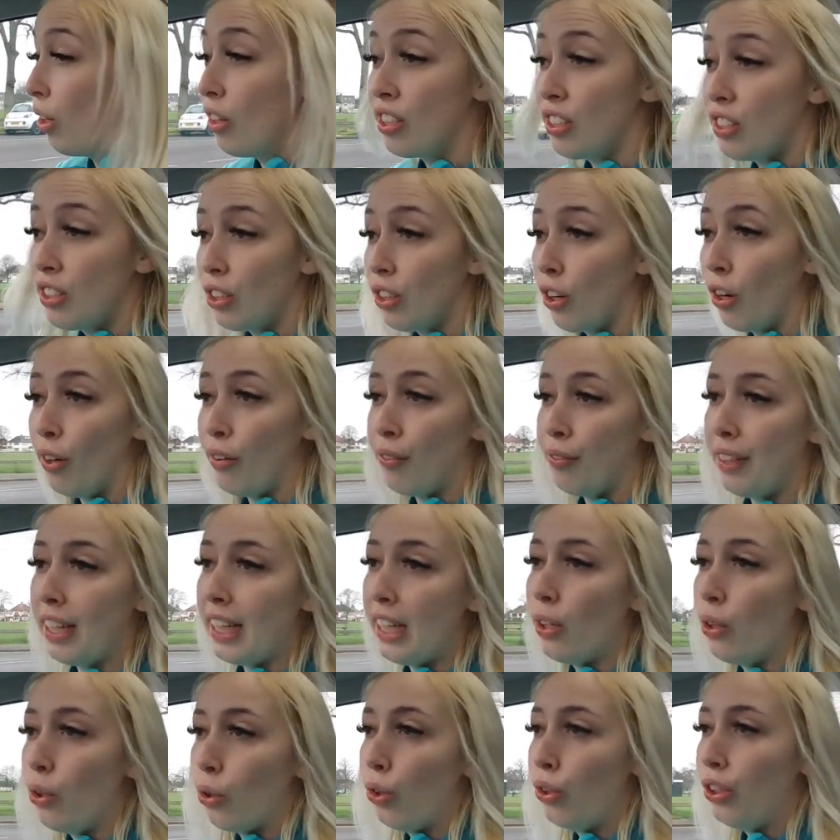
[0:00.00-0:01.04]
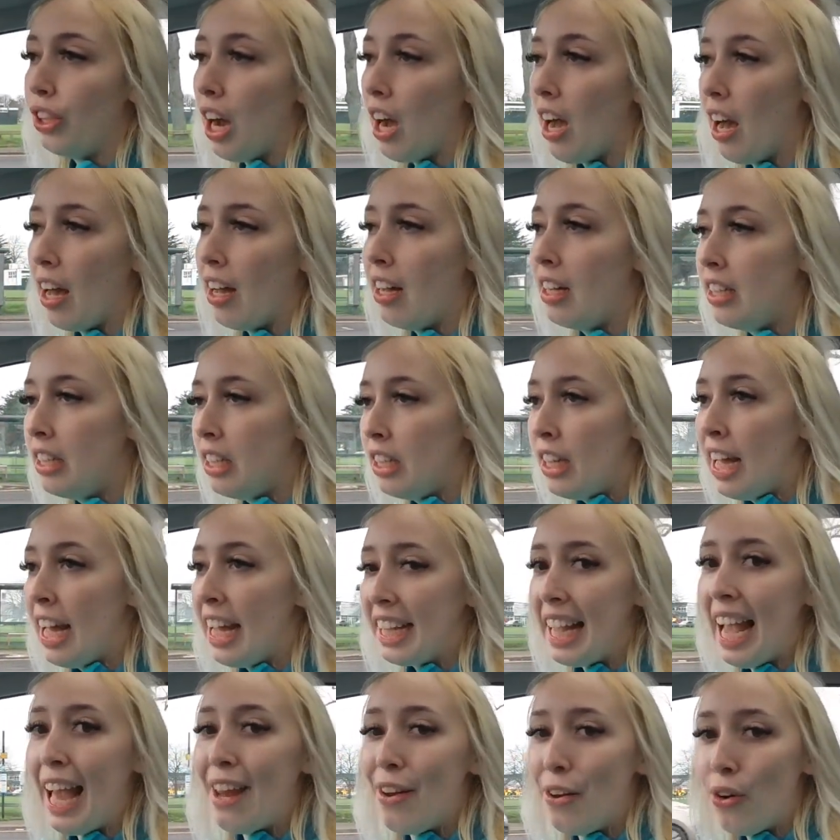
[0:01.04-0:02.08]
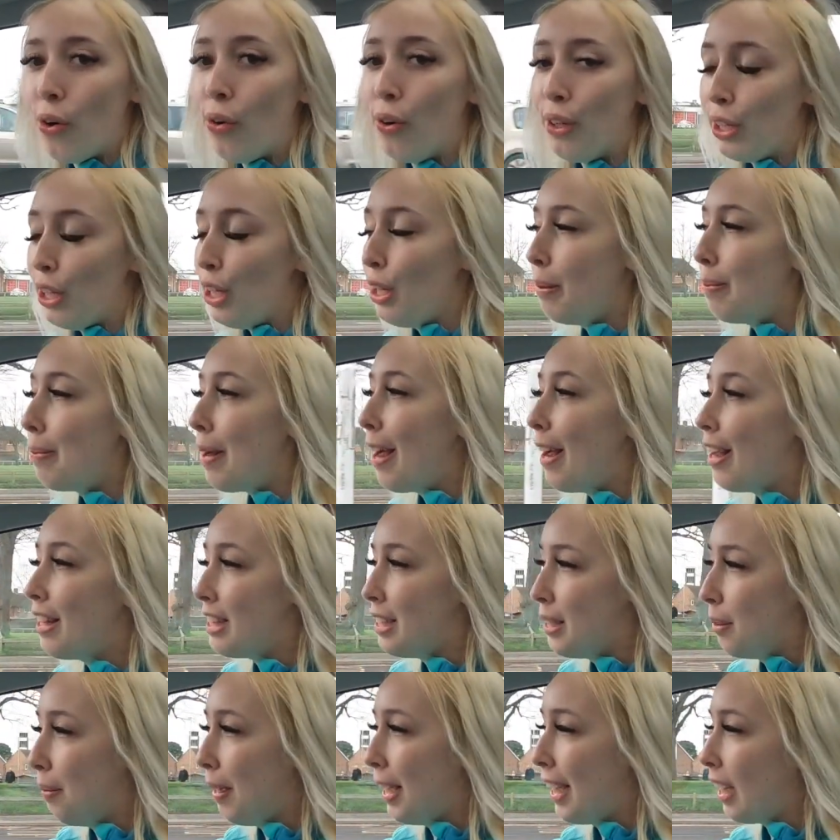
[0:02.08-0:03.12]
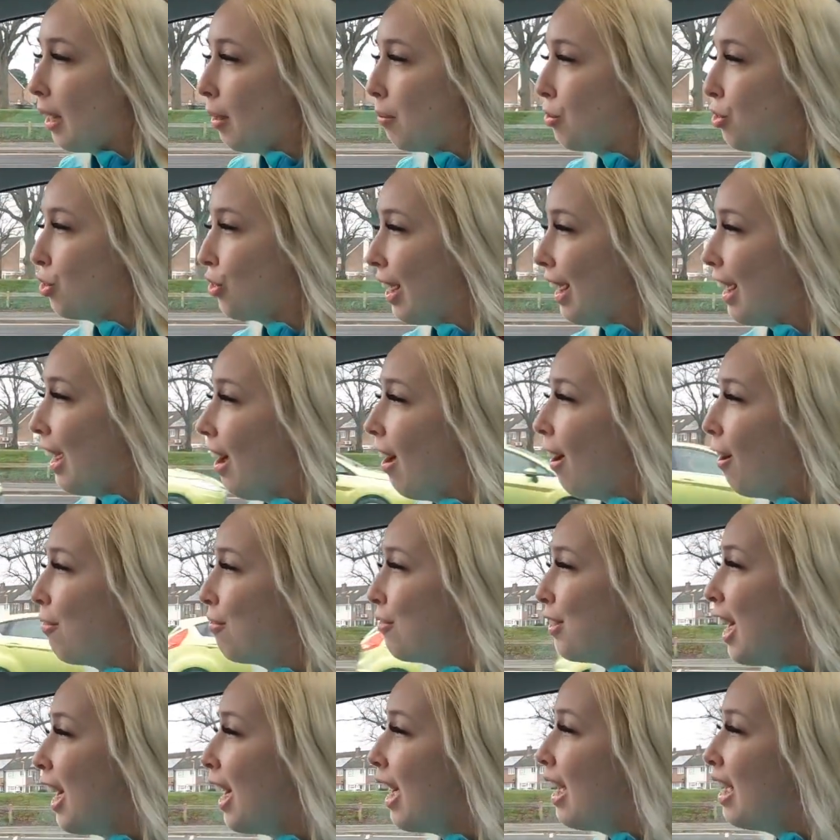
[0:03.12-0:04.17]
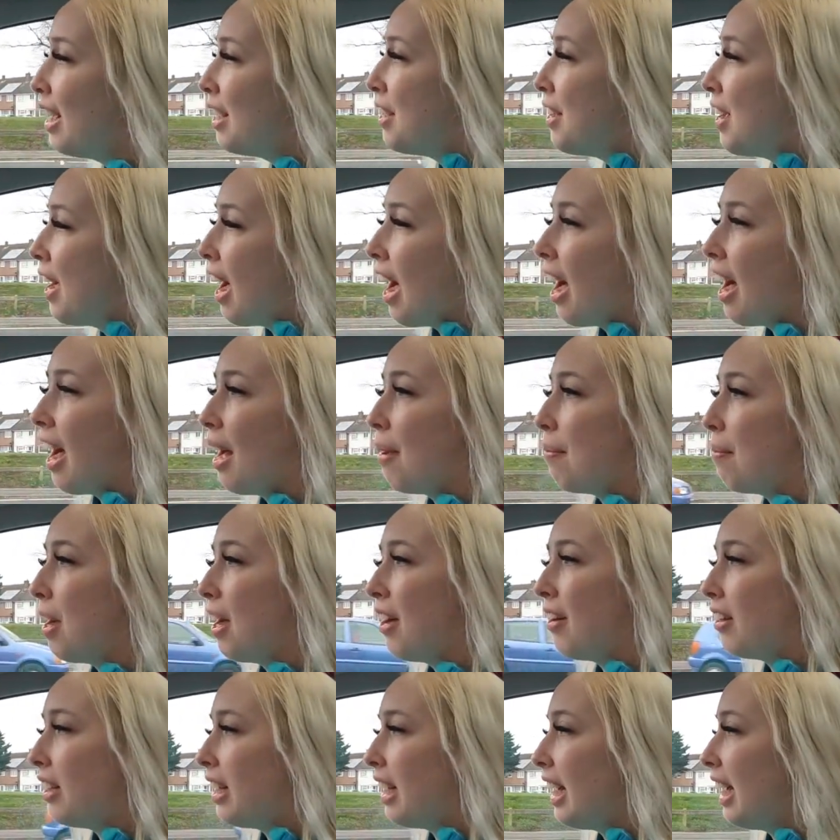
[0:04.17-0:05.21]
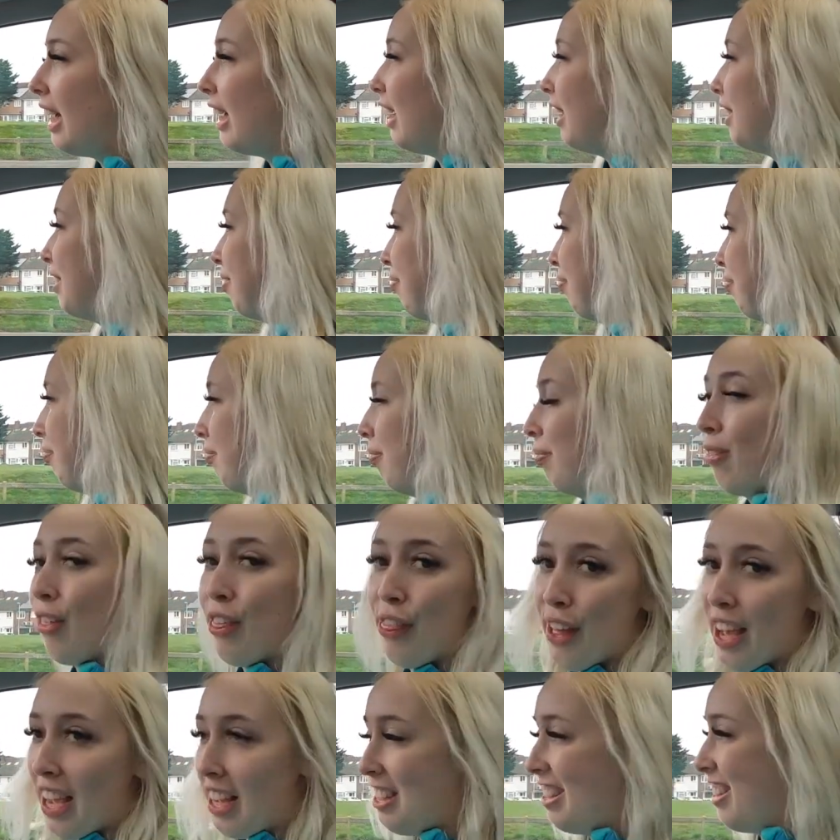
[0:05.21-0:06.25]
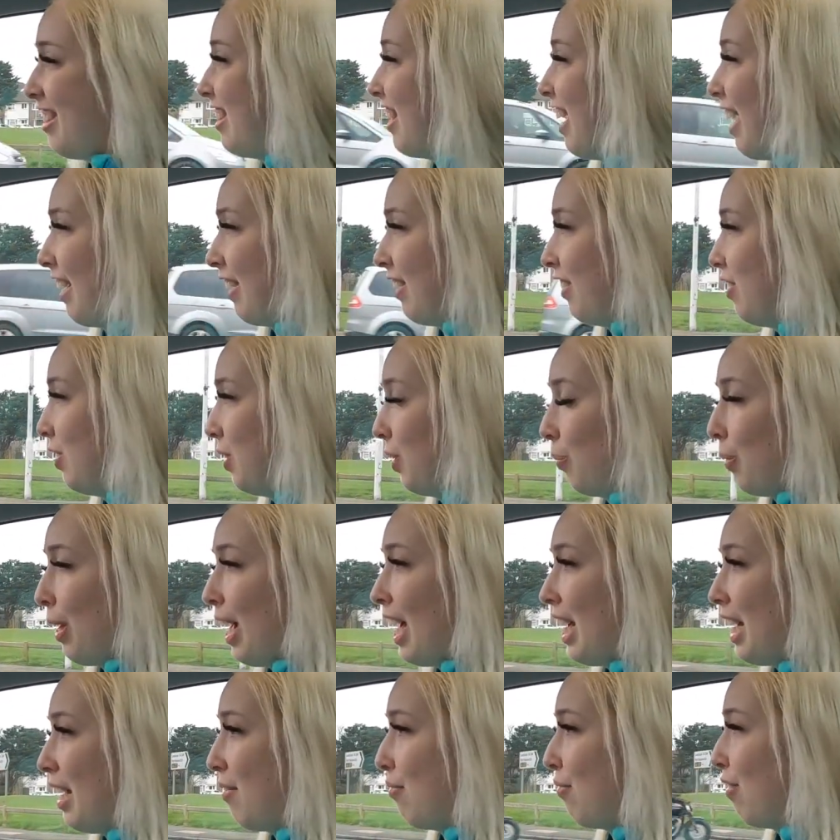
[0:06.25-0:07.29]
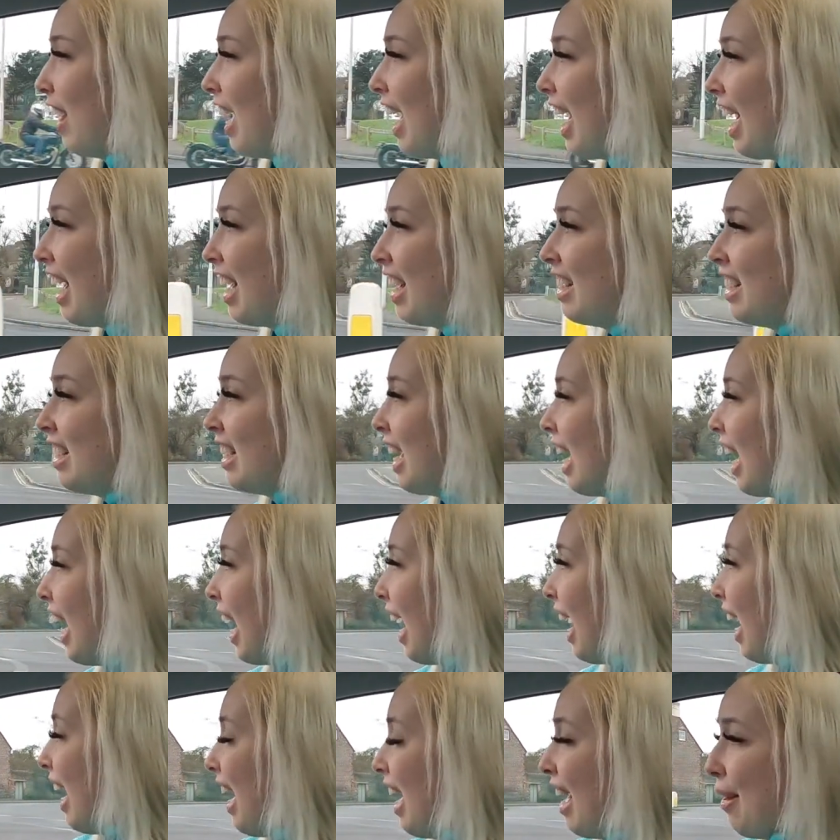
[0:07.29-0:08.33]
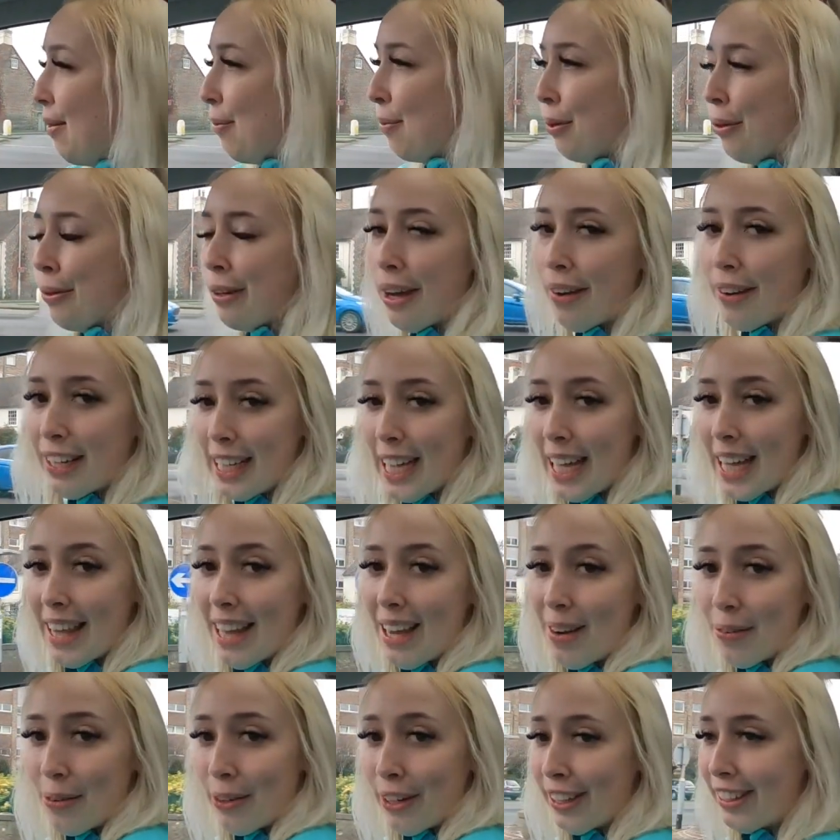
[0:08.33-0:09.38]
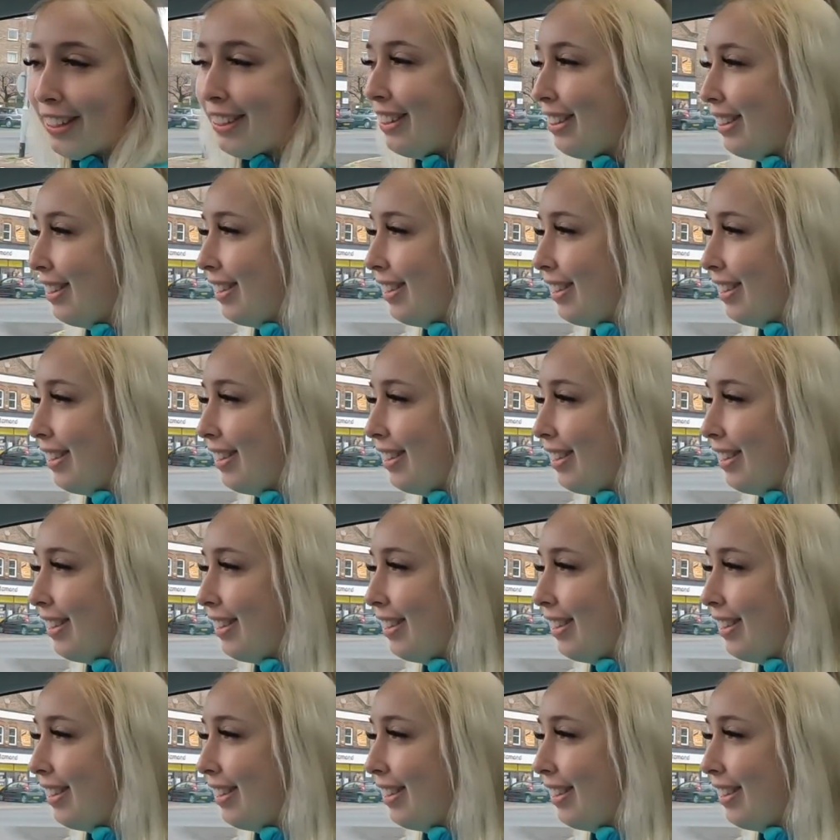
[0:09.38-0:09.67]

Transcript: Costa Coffee order again on Uber to pick up straight after. I'm only 30 seconds away of that and we'll go and get that one.